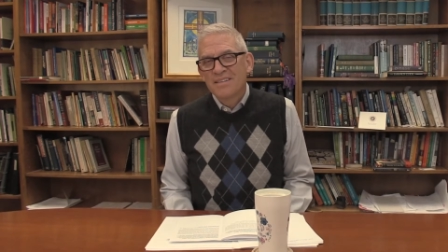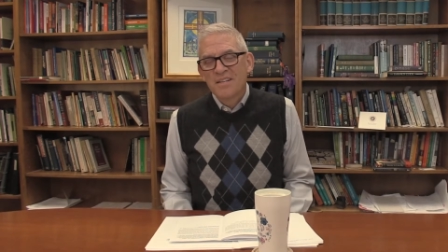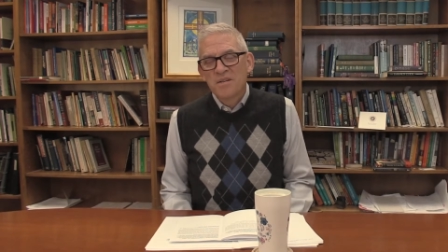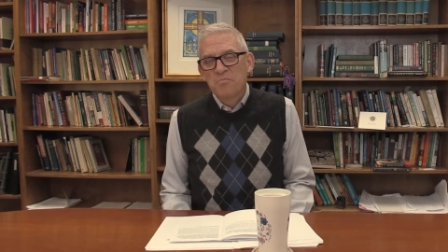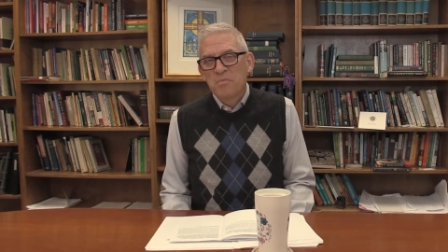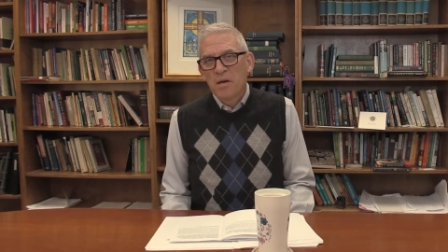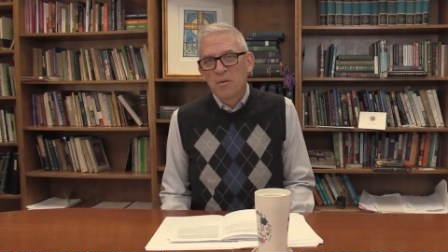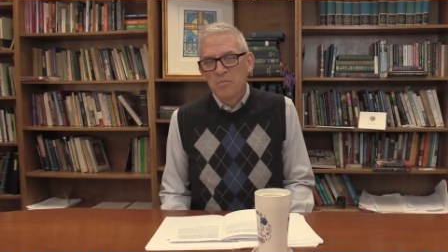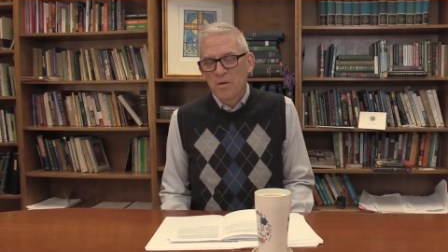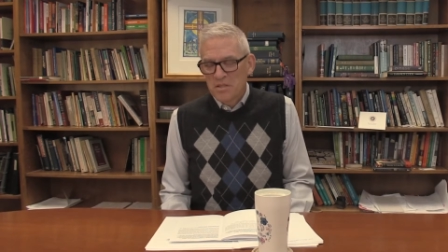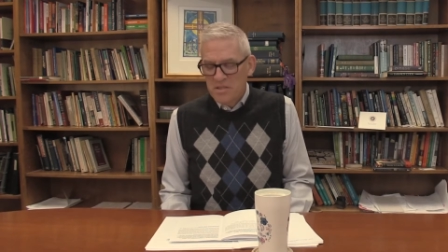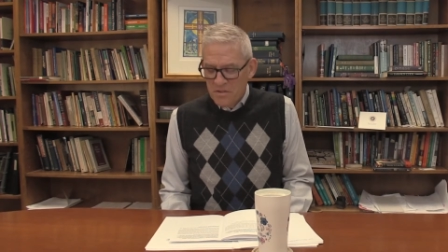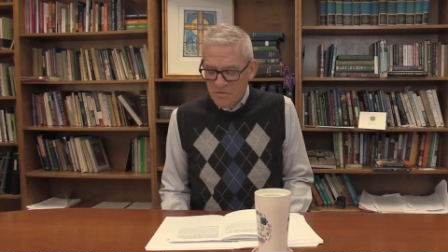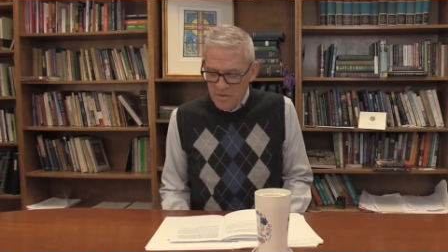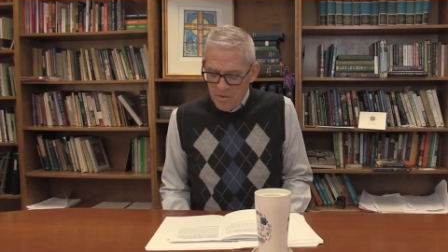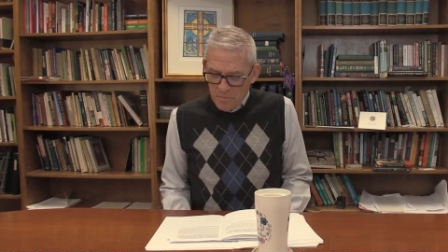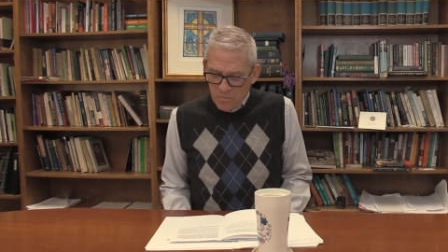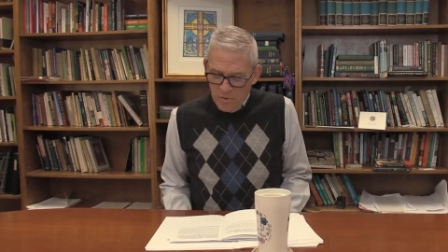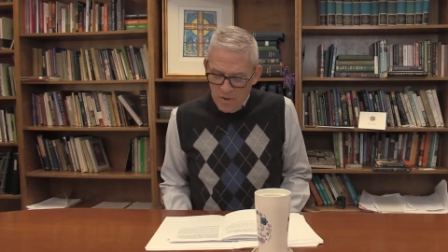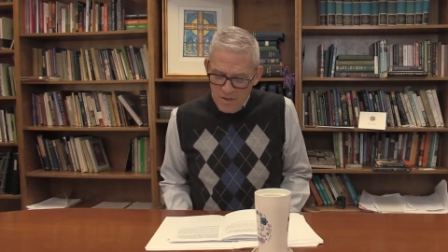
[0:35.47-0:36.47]
didn't make much of
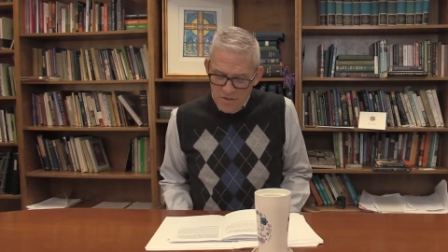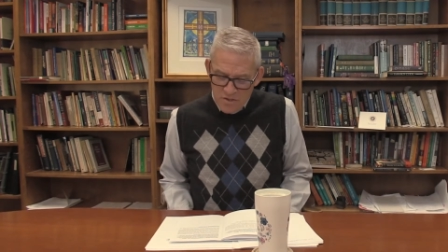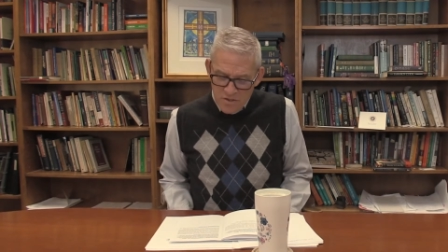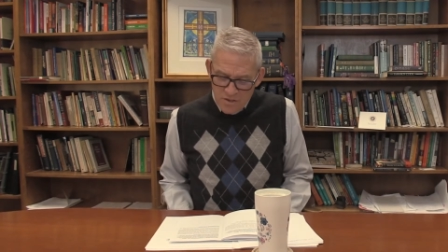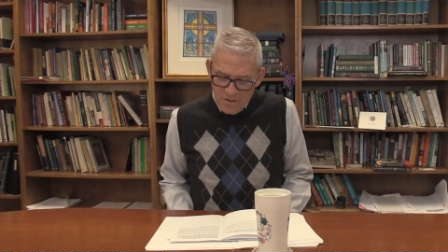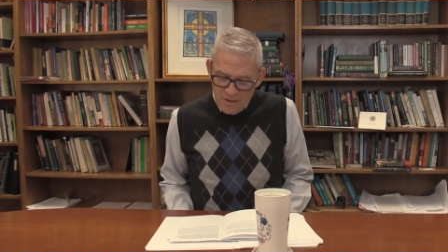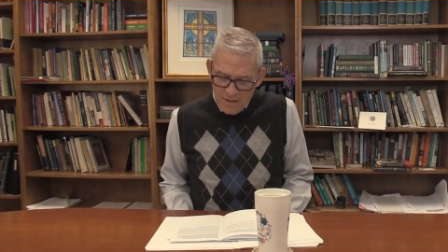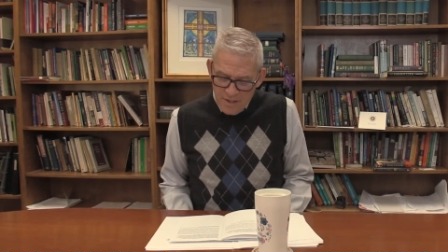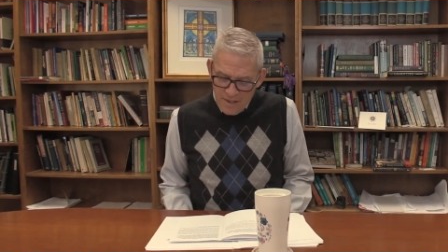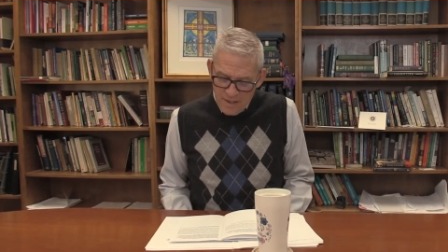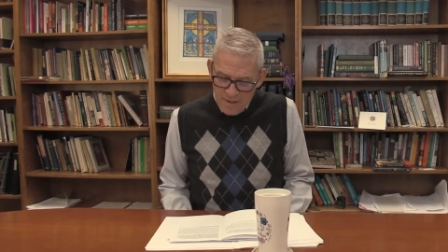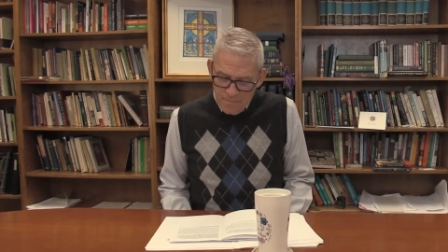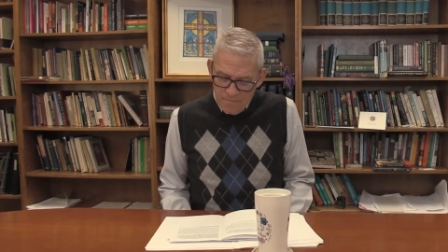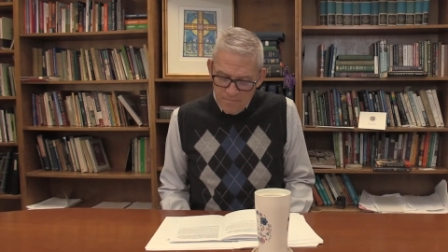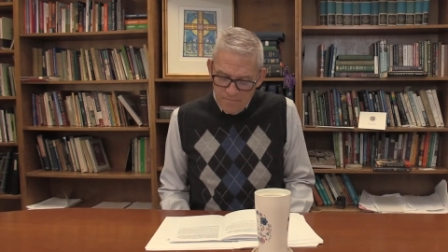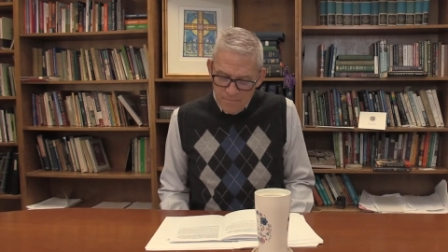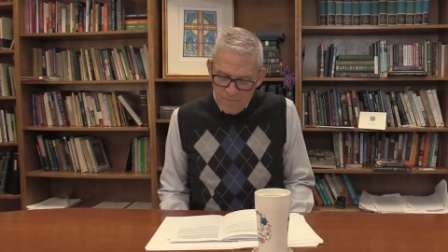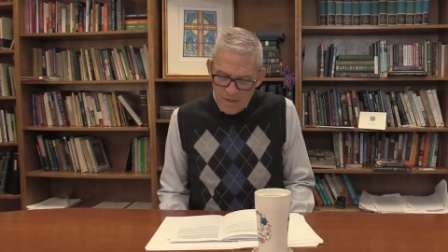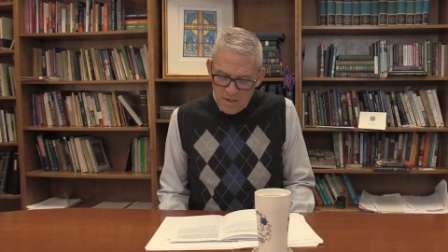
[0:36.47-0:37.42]
an impression on him.